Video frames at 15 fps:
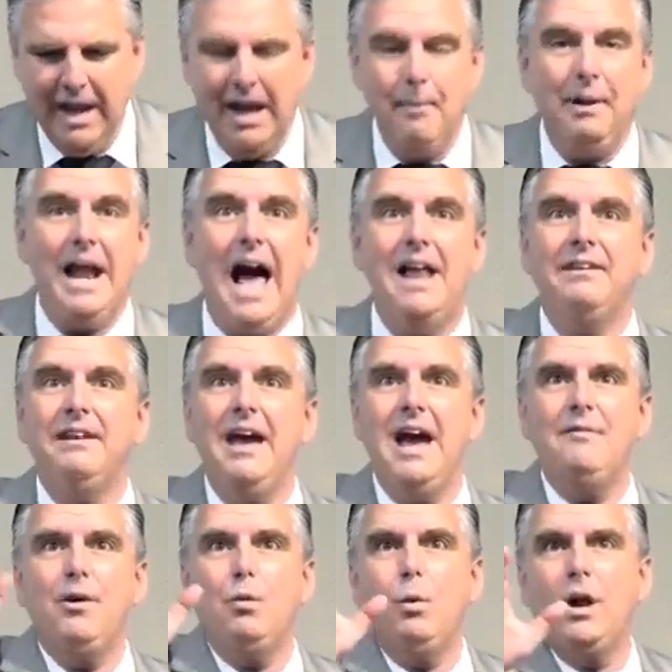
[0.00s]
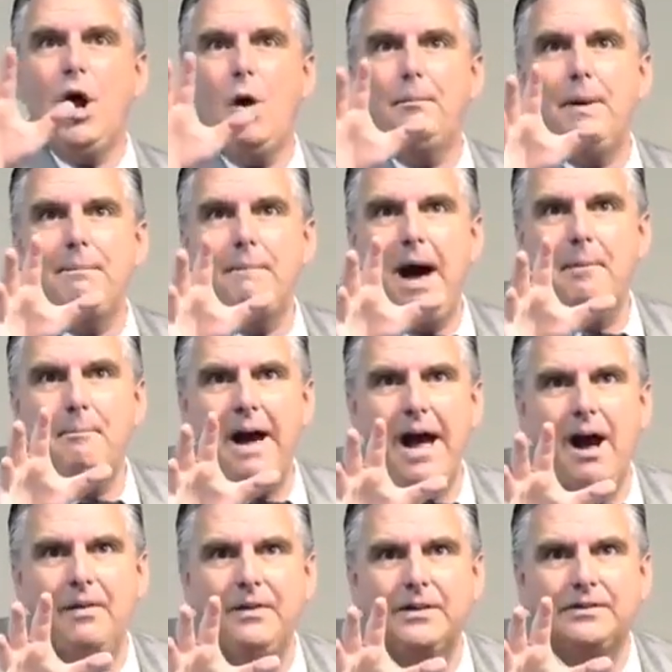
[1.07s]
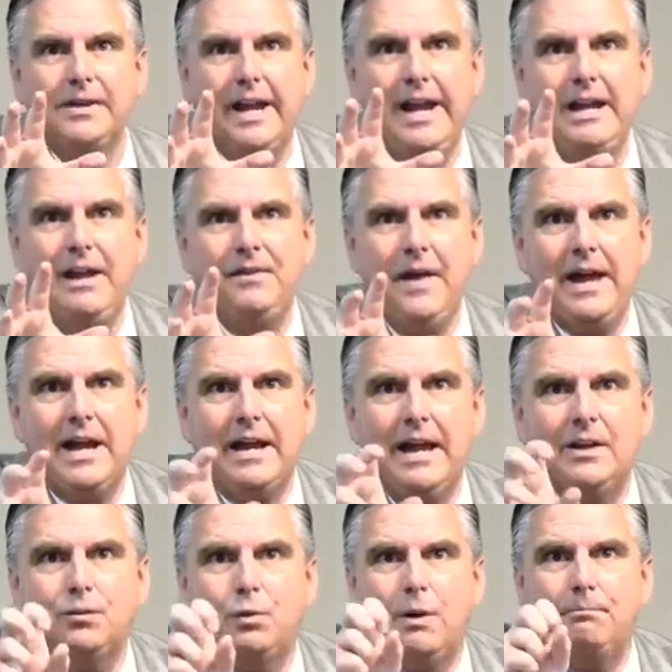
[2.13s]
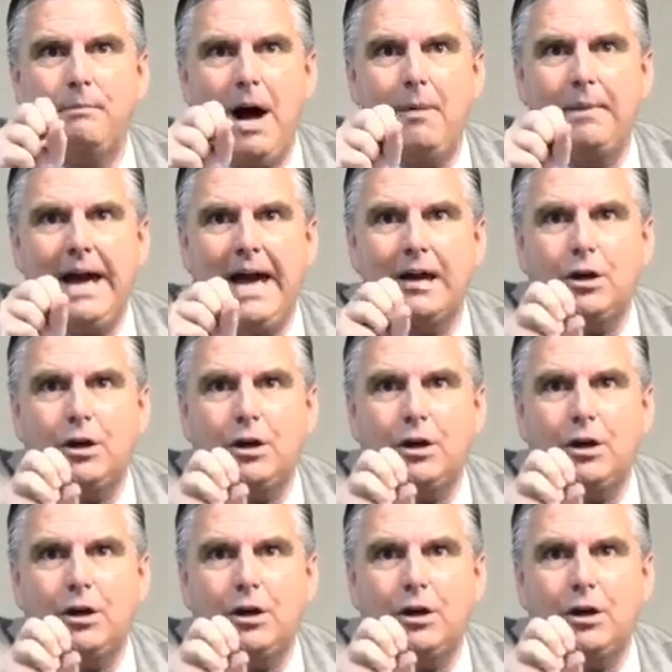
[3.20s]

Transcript: But I never would open my mouth and say anything against what Mama had